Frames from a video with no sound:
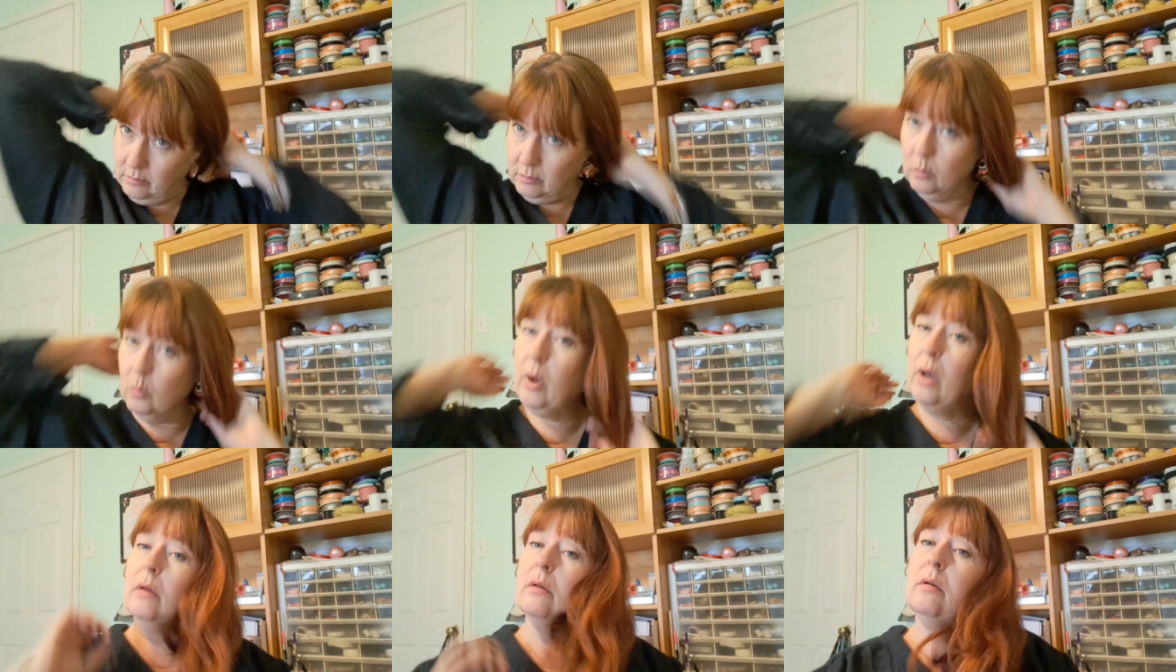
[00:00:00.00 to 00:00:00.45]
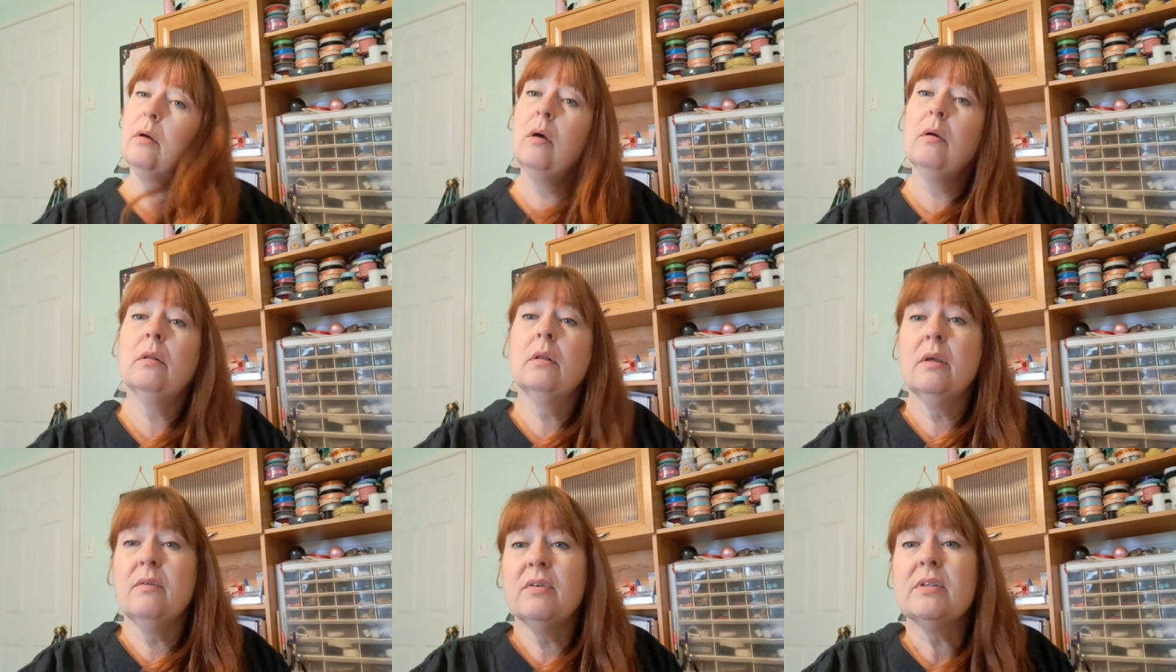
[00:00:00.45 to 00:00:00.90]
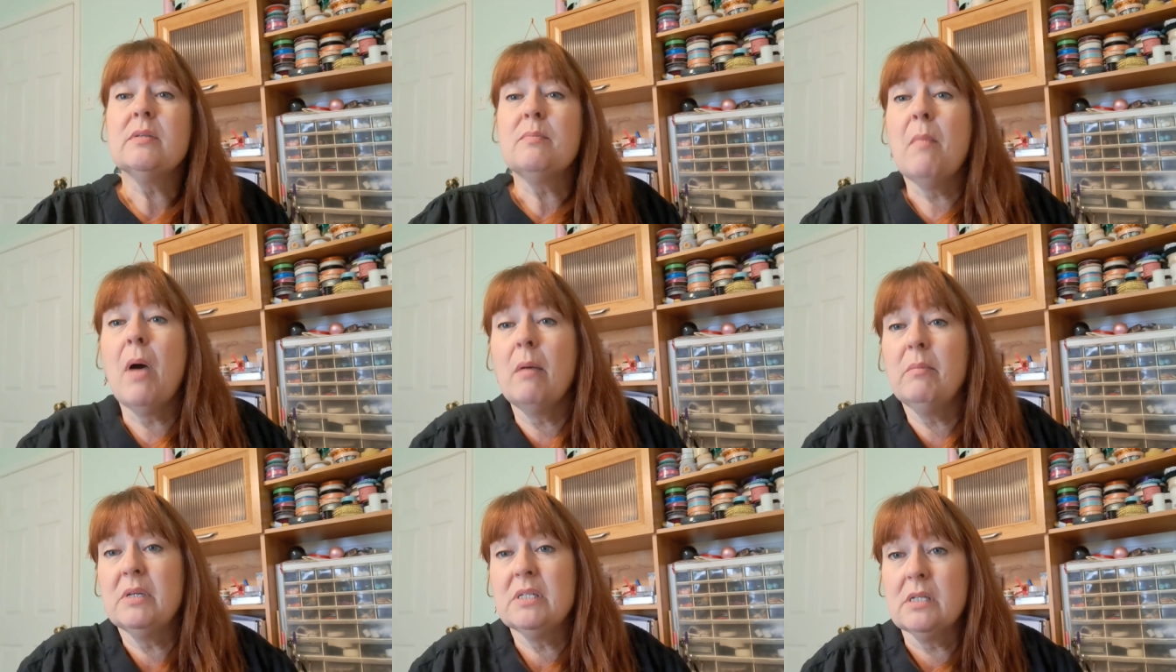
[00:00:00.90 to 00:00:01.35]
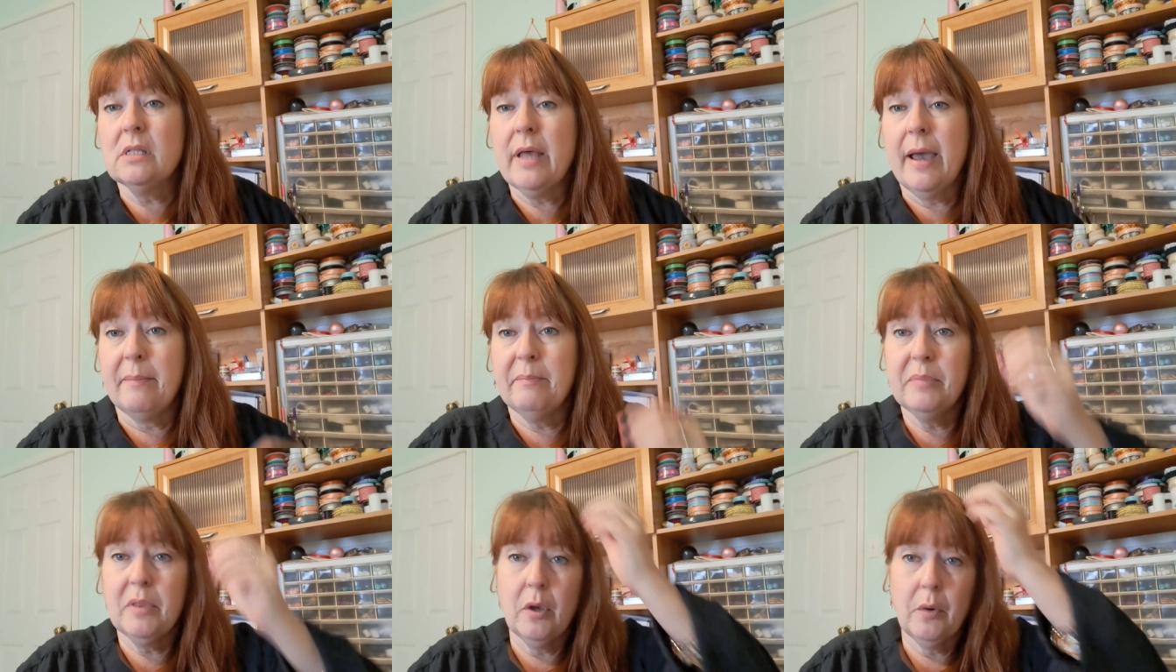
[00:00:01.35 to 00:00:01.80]
Well, only if it's mama's
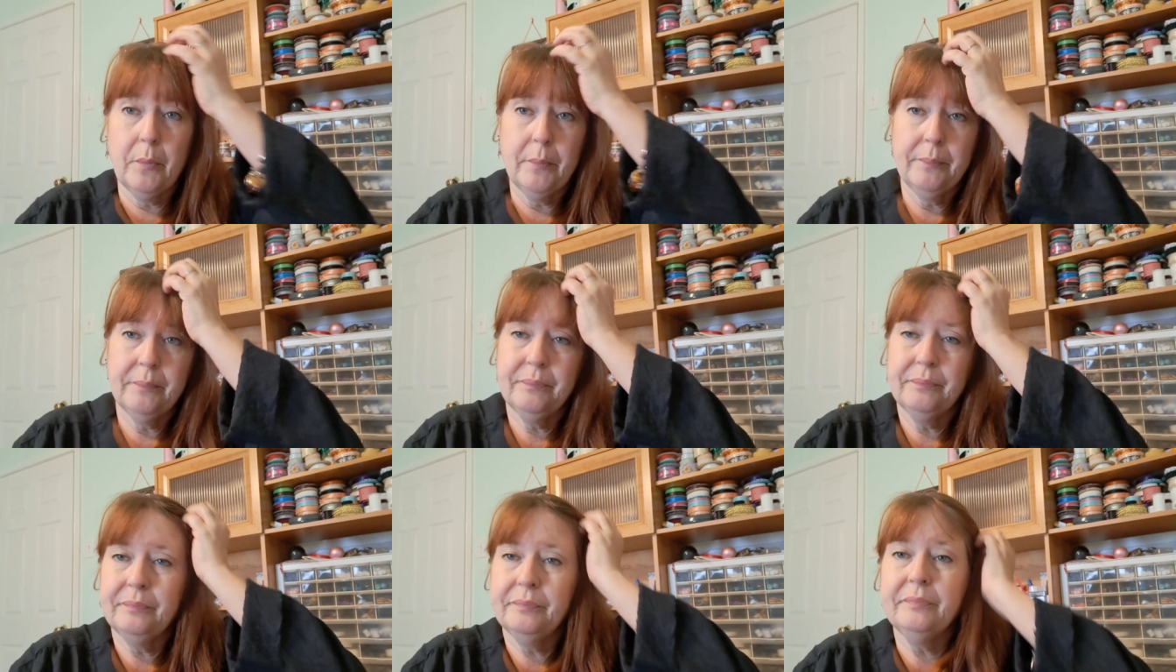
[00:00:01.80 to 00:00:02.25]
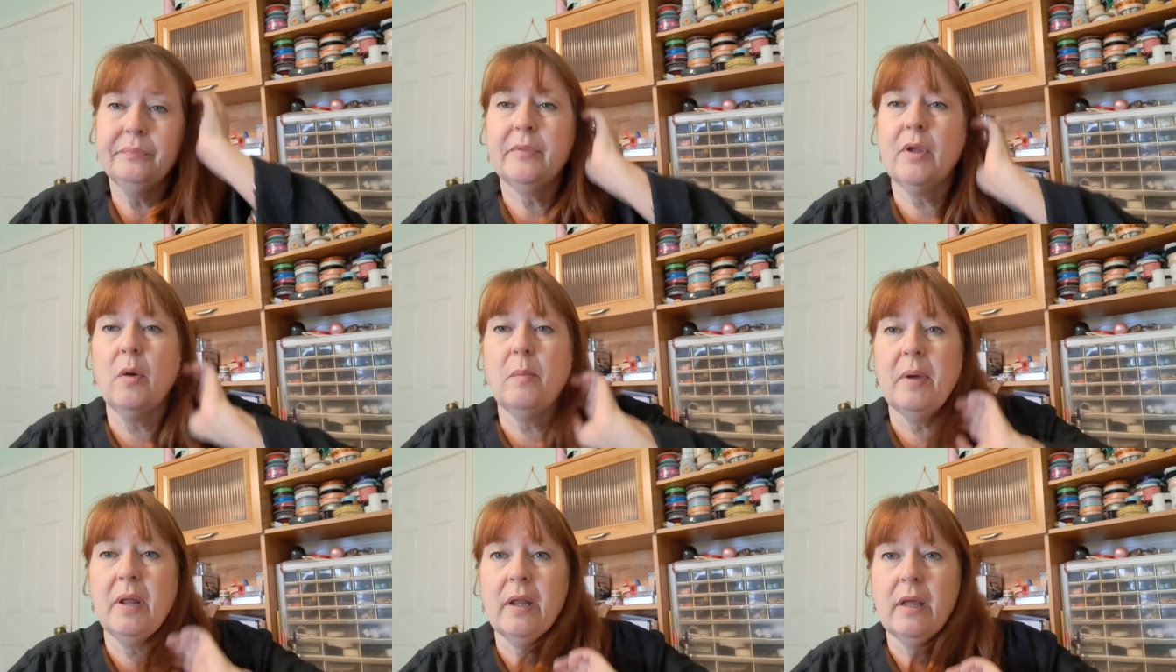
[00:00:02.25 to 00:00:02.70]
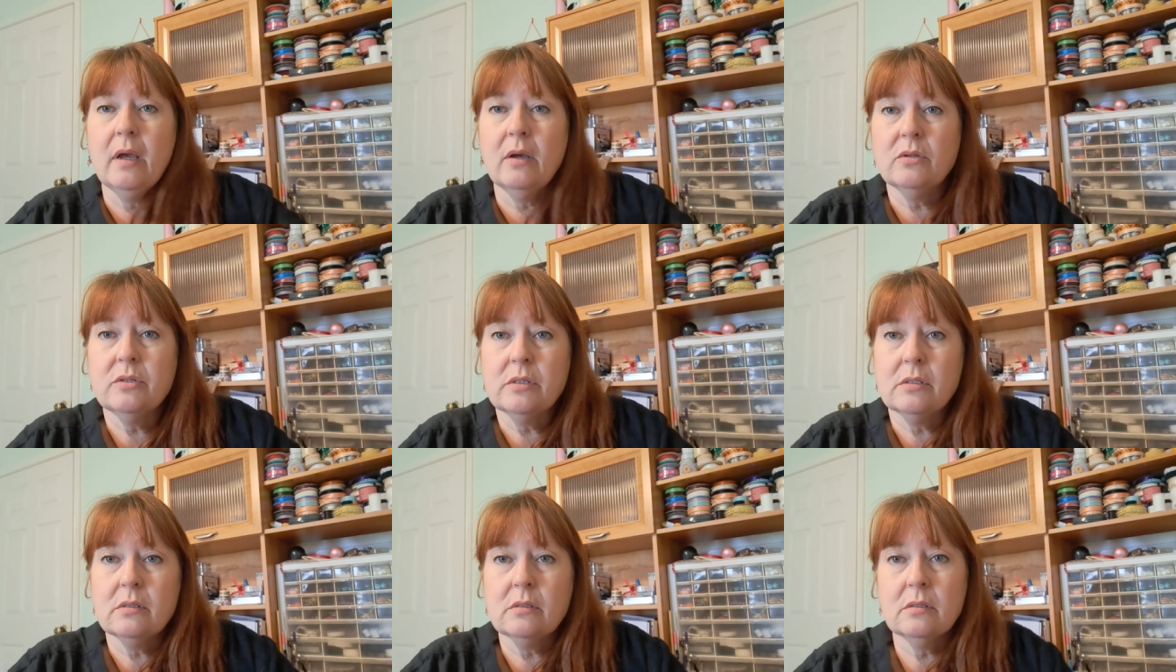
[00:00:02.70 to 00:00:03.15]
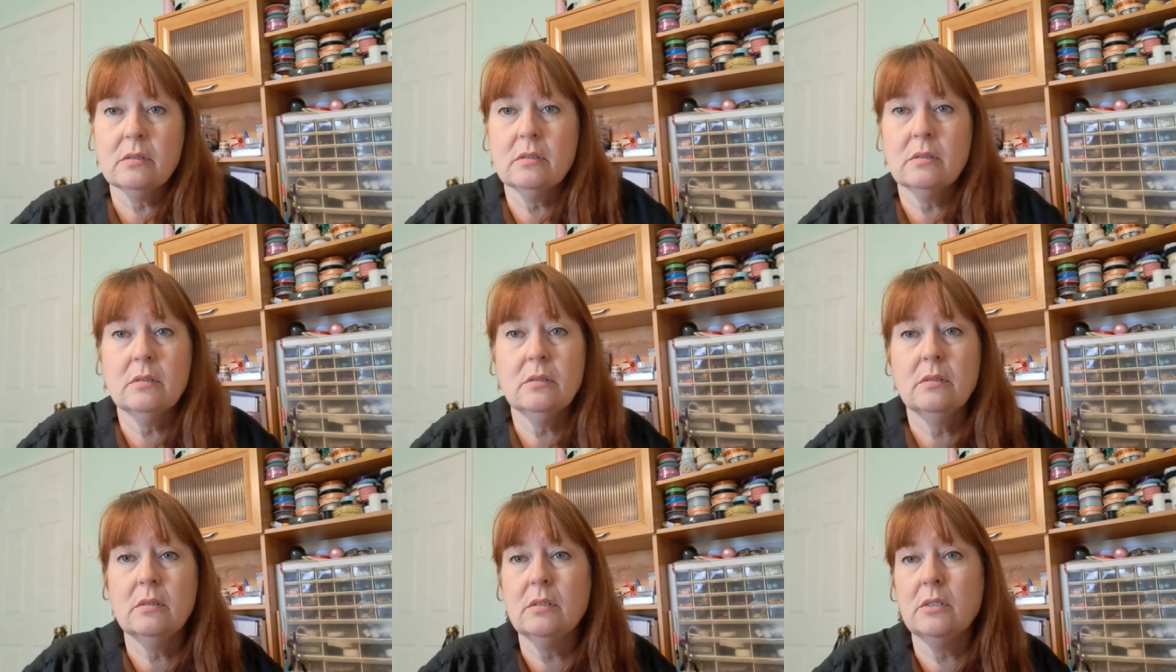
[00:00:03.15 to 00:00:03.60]
lap, though. Nobody
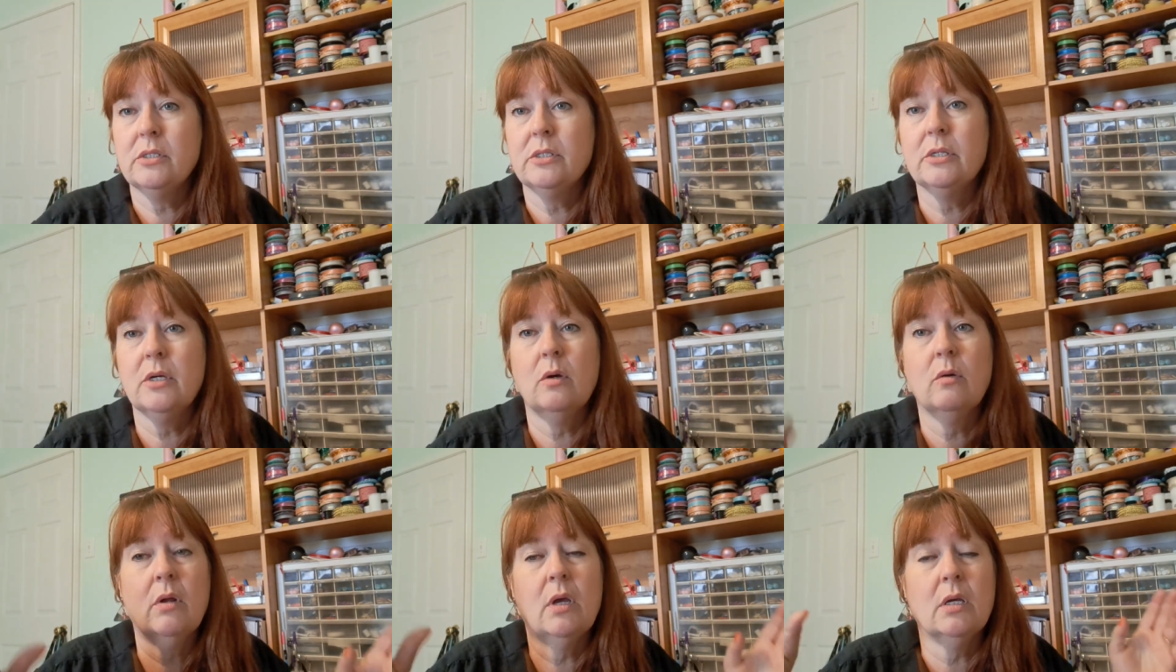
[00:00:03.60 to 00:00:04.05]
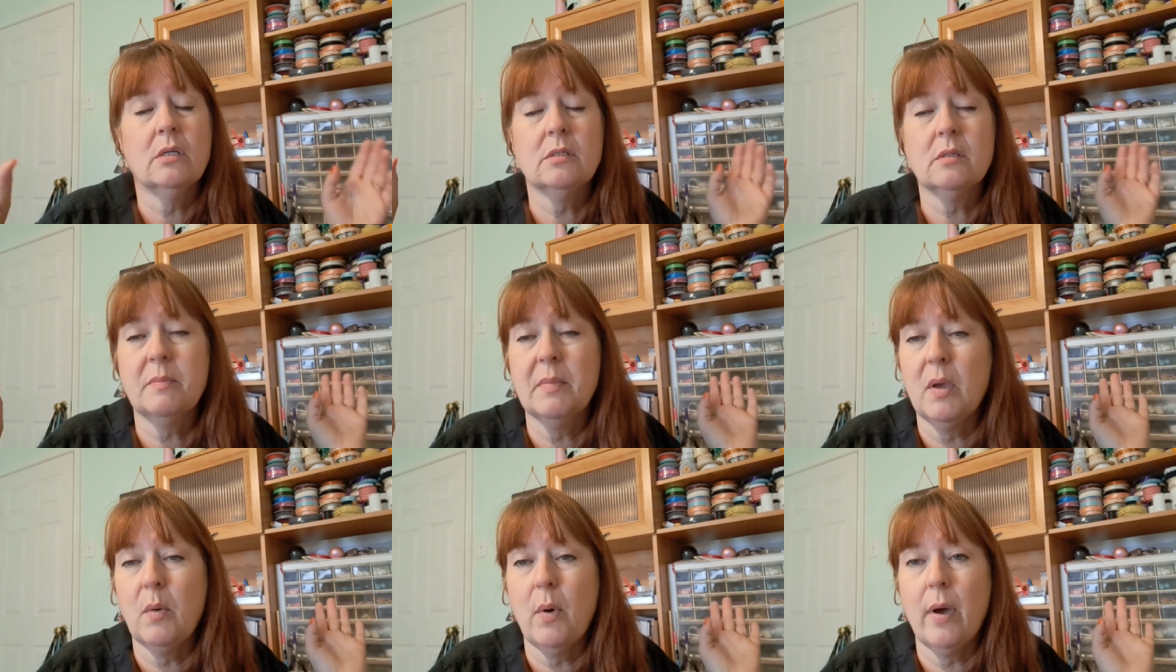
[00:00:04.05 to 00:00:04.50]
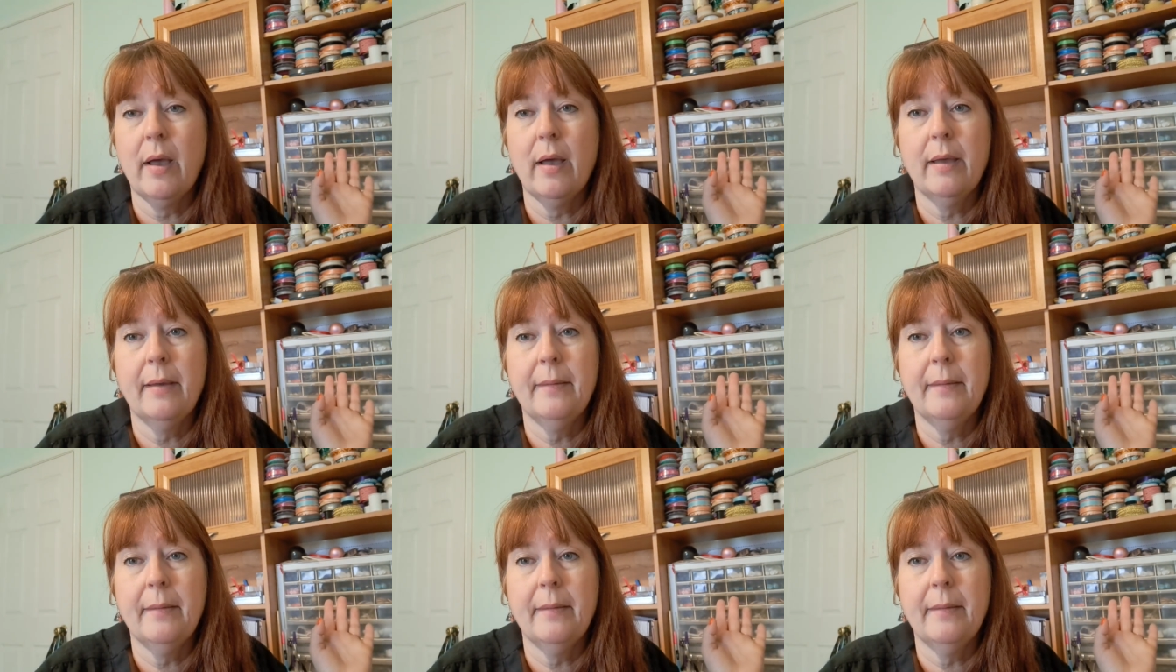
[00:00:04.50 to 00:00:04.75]
else's. Don't ask me why.